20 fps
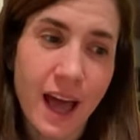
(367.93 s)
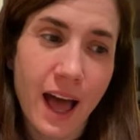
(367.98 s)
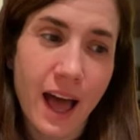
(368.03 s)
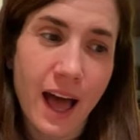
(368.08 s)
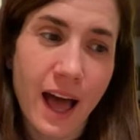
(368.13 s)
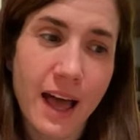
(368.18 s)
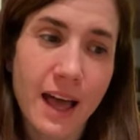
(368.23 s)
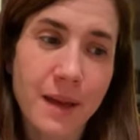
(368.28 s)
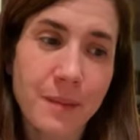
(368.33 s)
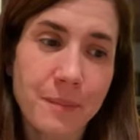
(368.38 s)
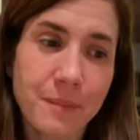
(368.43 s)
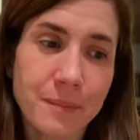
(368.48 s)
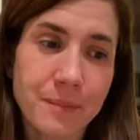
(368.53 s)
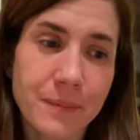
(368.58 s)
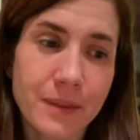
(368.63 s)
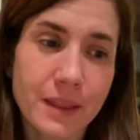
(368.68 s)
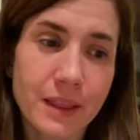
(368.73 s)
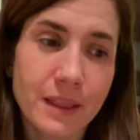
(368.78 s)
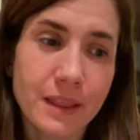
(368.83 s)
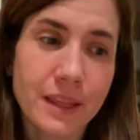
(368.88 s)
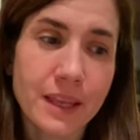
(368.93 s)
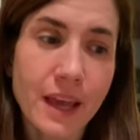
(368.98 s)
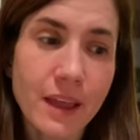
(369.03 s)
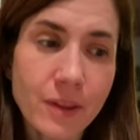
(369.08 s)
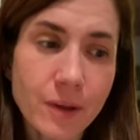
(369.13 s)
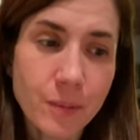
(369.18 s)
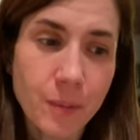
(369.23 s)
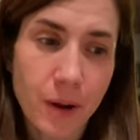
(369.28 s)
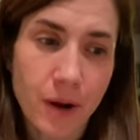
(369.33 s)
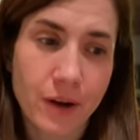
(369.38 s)
Um, the
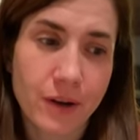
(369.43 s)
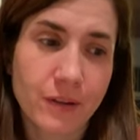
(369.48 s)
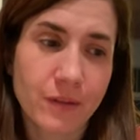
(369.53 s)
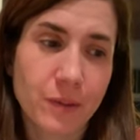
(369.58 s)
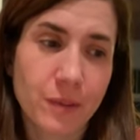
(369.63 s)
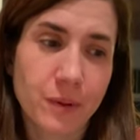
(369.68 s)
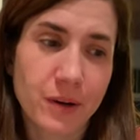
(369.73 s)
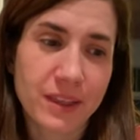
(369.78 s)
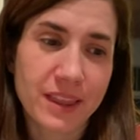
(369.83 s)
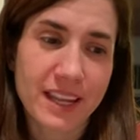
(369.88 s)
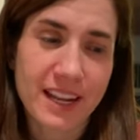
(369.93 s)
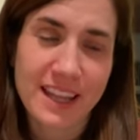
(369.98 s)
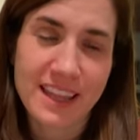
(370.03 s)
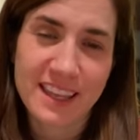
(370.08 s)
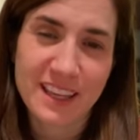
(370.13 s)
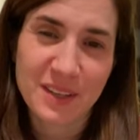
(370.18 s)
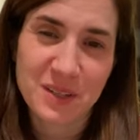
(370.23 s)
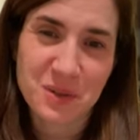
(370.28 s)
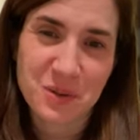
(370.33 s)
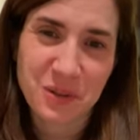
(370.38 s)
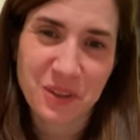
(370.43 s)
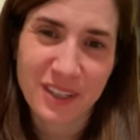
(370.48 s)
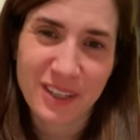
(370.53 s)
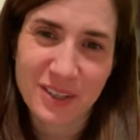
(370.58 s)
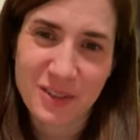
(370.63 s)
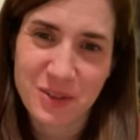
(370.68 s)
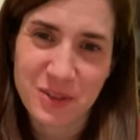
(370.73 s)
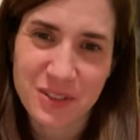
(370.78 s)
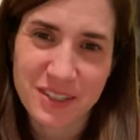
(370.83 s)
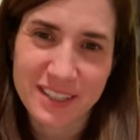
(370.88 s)
other part of the book that I think is really
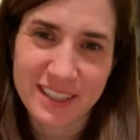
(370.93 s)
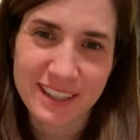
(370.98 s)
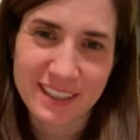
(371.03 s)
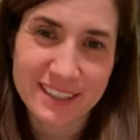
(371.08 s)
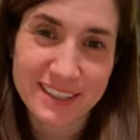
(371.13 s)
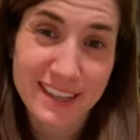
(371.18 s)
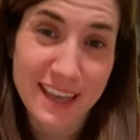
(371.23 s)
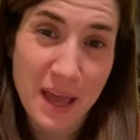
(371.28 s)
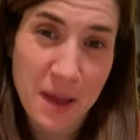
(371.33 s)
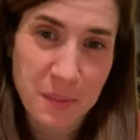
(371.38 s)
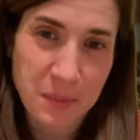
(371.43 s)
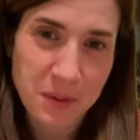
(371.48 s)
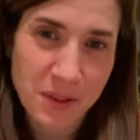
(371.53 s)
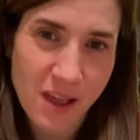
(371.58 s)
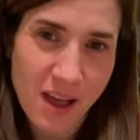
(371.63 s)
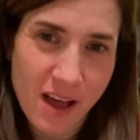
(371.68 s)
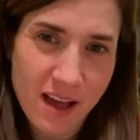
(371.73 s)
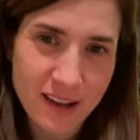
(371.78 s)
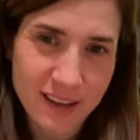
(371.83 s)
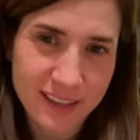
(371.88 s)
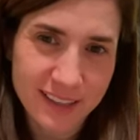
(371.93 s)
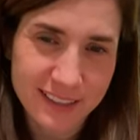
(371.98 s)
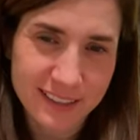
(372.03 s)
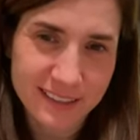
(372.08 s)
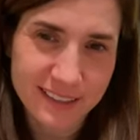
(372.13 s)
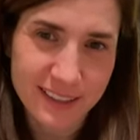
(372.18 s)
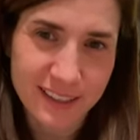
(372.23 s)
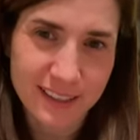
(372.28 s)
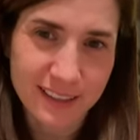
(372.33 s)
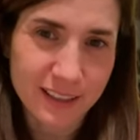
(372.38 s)
interesting is the epilogue.
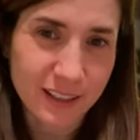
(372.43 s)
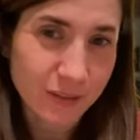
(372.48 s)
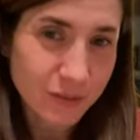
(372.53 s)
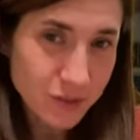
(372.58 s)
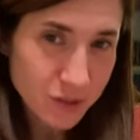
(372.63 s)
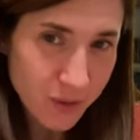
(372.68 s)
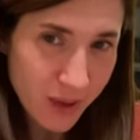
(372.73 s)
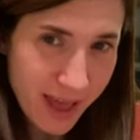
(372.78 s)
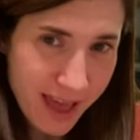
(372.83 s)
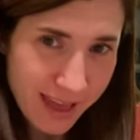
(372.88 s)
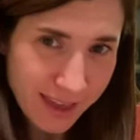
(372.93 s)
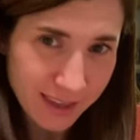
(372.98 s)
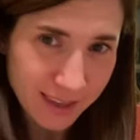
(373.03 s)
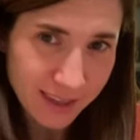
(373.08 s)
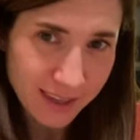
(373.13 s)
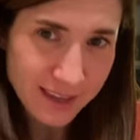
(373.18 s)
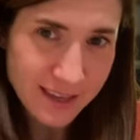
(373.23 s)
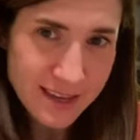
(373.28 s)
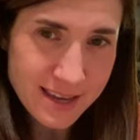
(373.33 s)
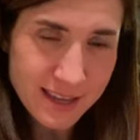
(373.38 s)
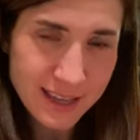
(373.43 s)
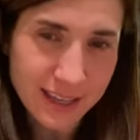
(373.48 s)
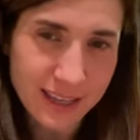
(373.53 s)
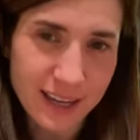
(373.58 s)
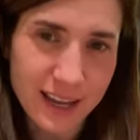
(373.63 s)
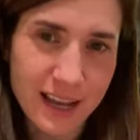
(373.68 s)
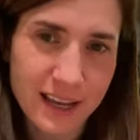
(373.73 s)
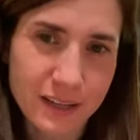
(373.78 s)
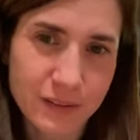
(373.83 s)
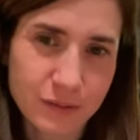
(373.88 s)
It, it leaves you hanging, it
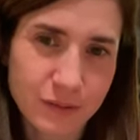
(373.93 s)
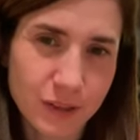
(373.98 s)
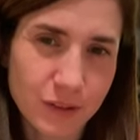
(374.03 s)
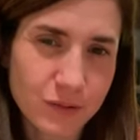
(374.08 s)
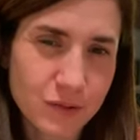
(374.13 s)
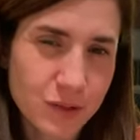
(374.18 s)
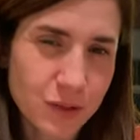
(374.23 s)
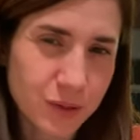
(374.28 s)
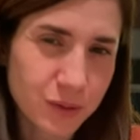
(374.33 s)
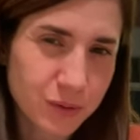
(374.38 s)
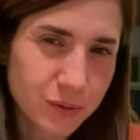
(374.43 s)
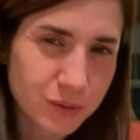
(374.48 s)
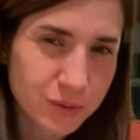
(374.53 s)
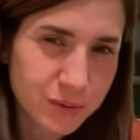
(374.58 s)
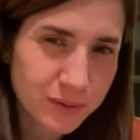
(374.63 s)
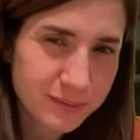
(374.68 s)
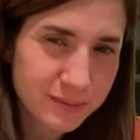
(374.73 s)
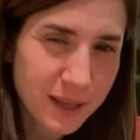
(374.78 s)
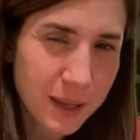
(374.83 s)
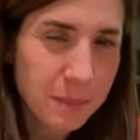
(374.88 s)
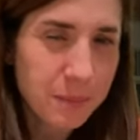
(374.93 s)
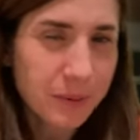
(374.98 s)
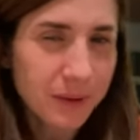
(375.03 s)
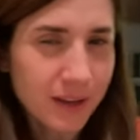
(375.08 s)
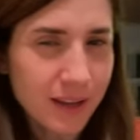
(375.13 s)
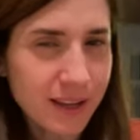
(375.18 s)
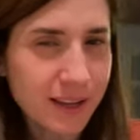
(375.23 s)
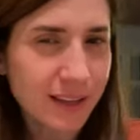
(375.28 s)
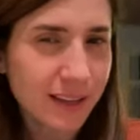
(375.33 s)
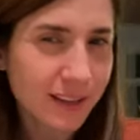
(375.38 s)
kind of leaves you a bit
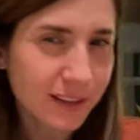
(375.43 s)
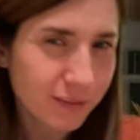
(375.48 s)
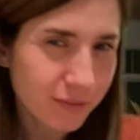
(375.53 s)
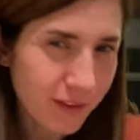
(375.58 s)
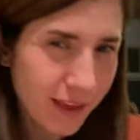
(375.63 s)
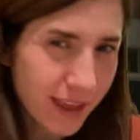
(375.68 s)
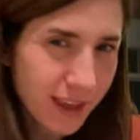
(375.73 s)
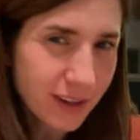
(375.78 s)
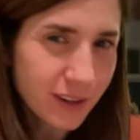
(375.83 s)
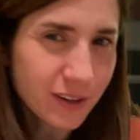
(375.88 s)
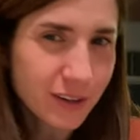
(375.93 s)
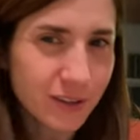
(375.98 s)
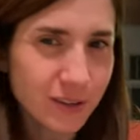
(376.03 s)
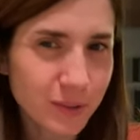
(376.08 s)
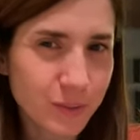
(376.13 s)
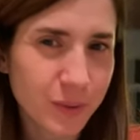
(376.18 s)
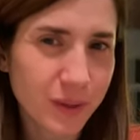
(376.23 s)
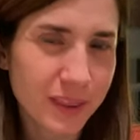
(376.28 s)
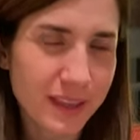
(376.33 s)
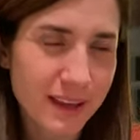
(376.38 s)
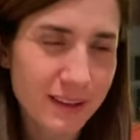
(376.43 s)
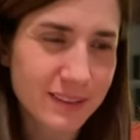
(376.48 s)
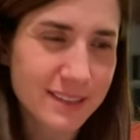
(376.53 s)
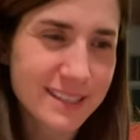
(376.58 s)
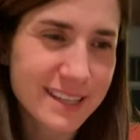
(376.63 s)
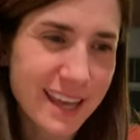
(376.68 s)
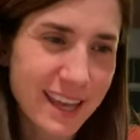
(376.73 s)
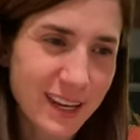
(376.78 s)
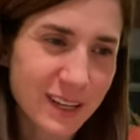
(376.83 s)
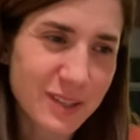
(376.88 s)
on a cliffhanger without
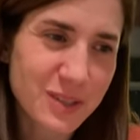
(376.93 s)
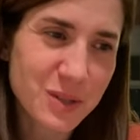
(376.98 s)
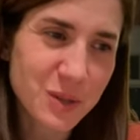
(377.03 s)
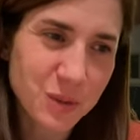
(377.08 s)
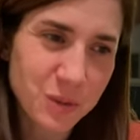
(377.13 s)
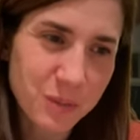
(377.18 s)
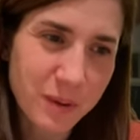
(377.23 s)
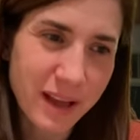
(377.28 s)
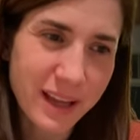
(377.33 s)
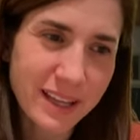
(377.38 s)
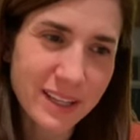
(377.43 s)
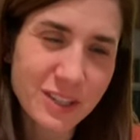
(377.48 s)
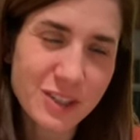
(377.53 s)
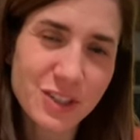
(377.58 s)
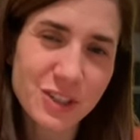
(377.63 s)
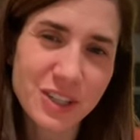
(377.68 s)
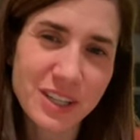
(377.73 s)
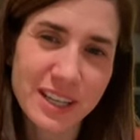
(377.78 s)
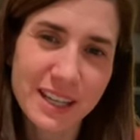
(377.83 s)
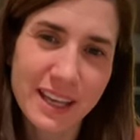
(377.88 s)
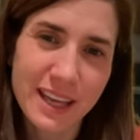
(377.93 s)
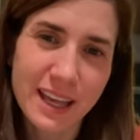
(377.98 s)
saying too much.